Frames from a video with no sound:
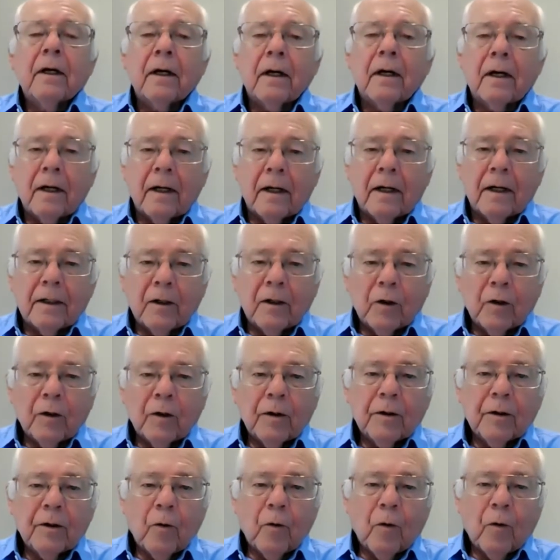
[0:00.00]

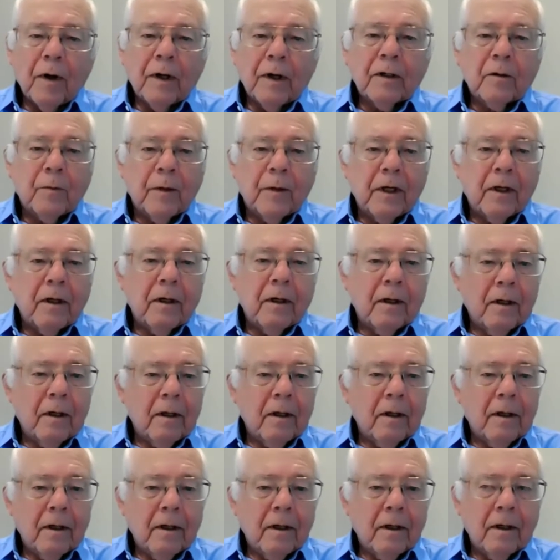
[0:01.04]
you're going to
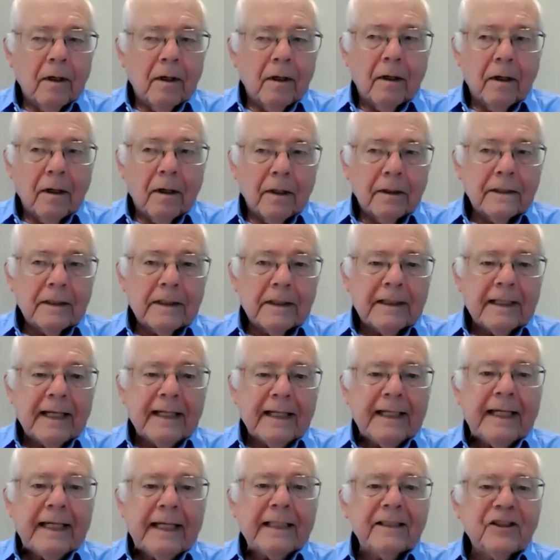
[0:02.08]
be
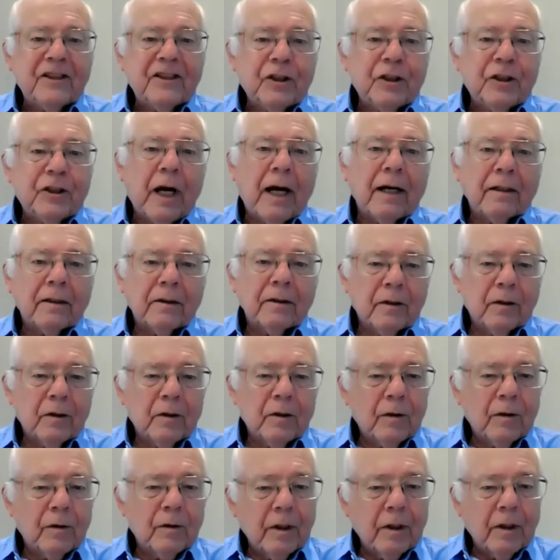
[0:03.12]
sending
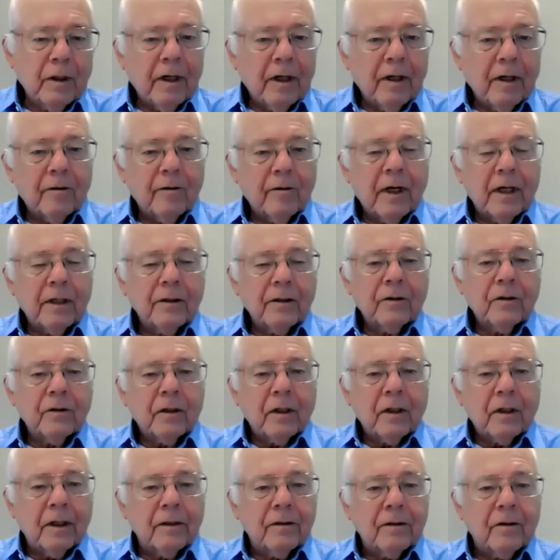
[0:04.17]
checks to the
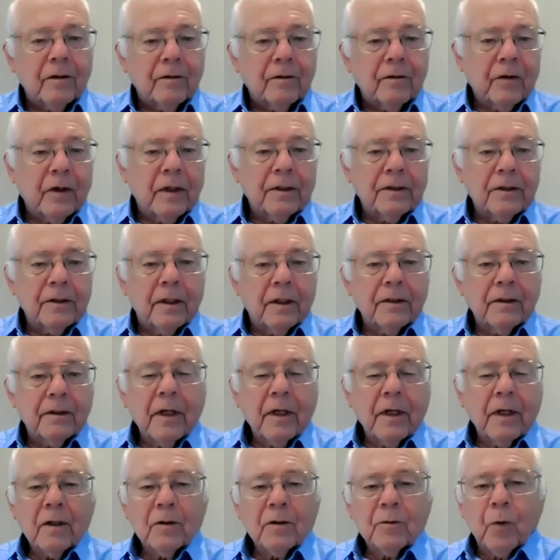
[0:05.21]
IRS and to the Franchise
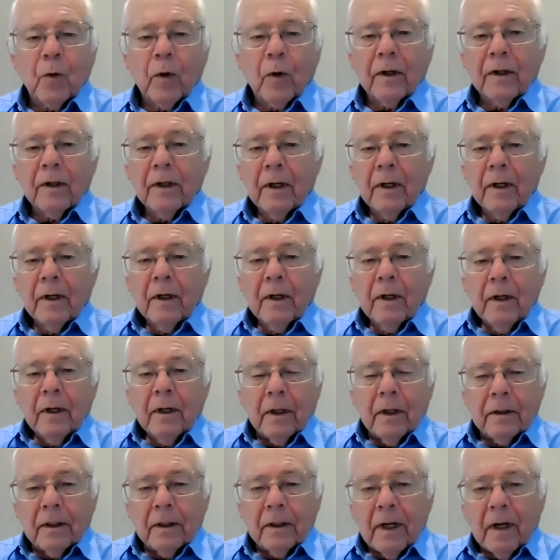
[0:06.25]
Tax Board
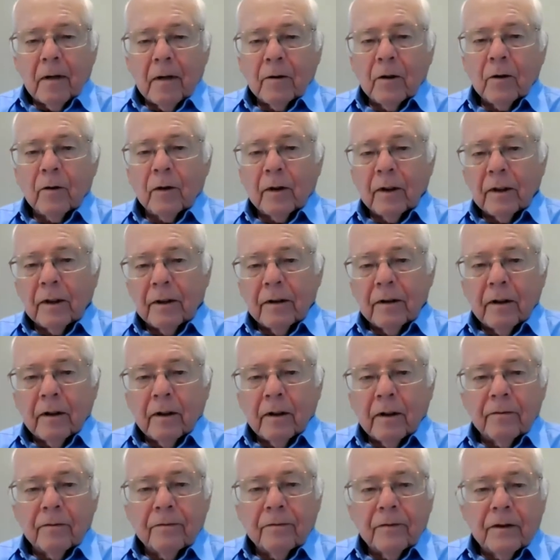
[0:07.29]
in the neighborhood
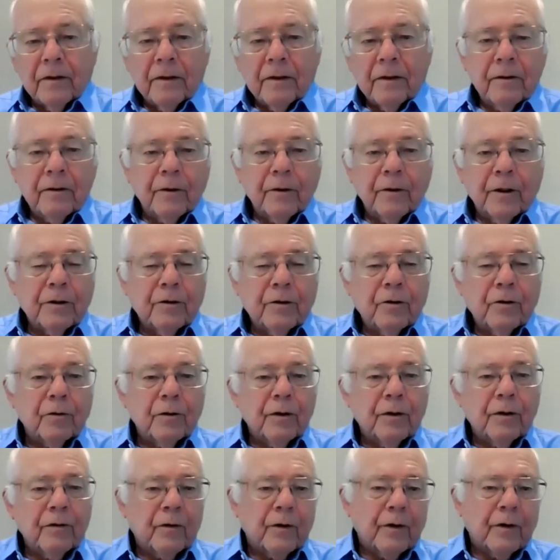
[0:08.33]
of
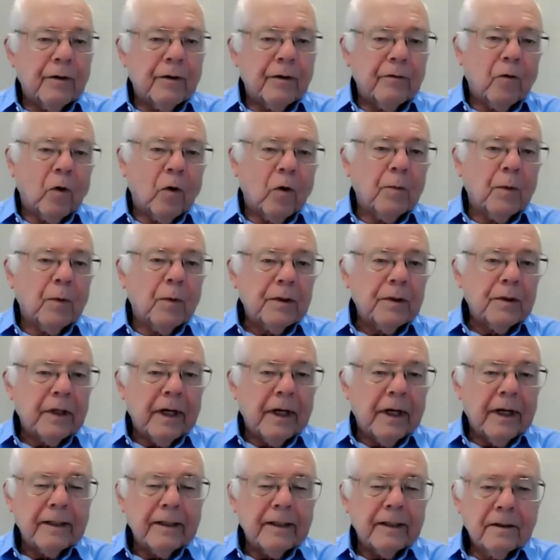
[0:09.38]
32 to
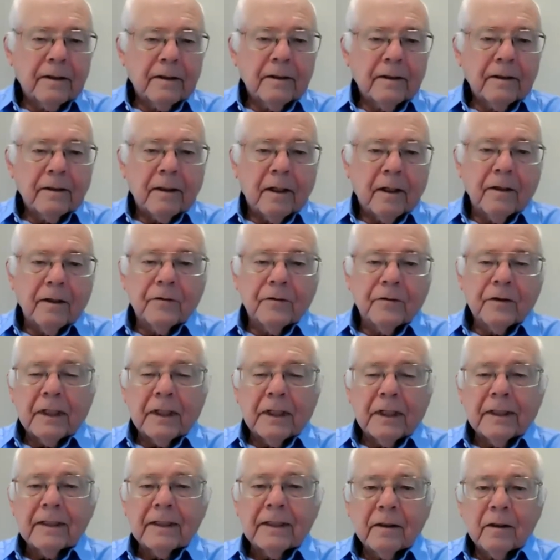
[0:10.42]
34%. I have
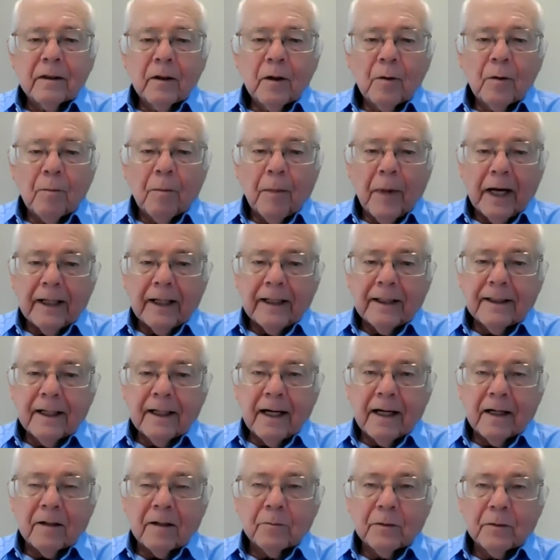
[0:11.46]
seen this many
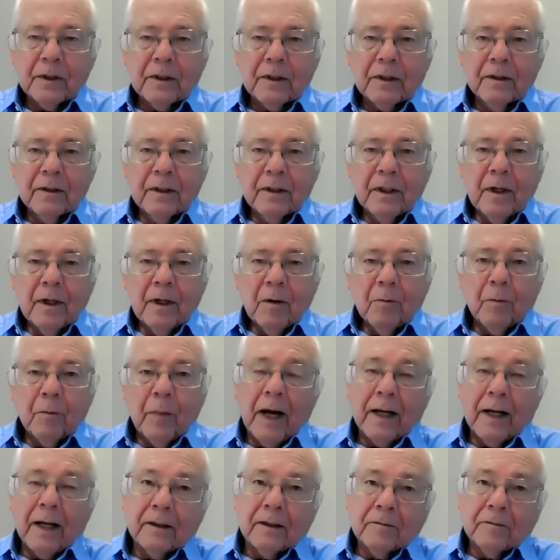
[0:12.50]
times,
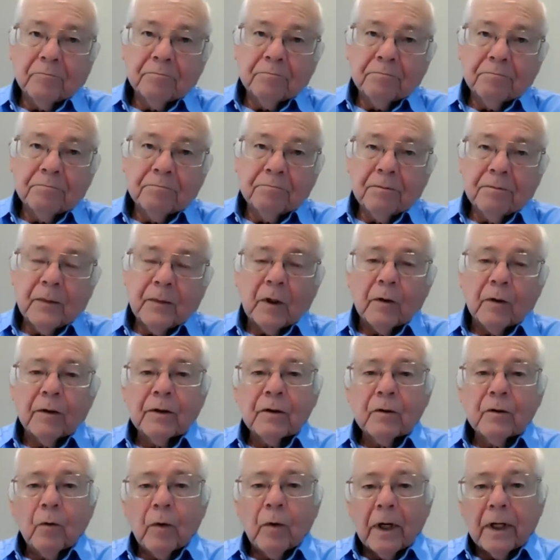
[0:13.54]
but there
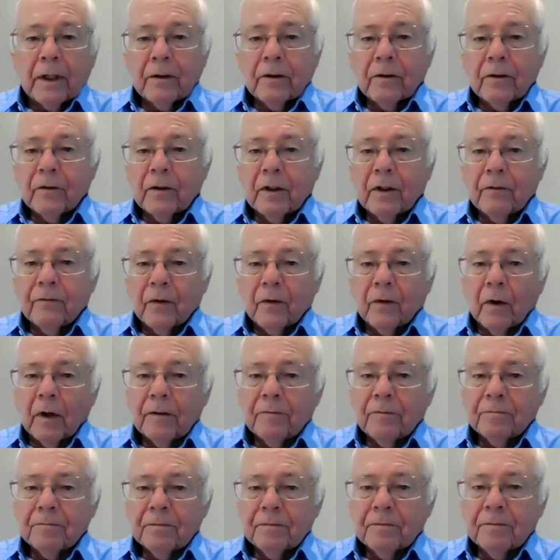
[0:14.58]
is a way to defer
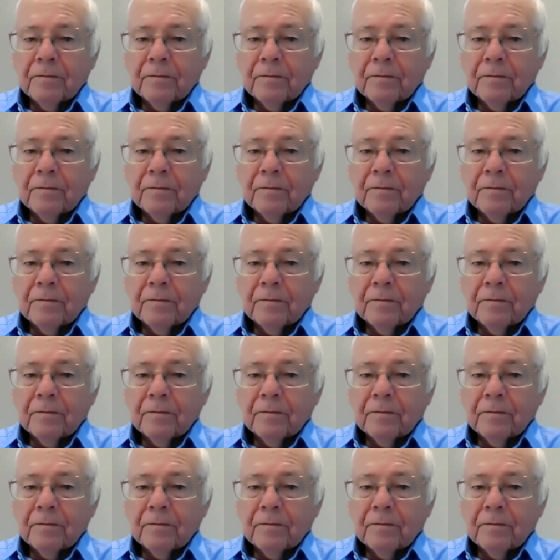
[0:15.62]
it,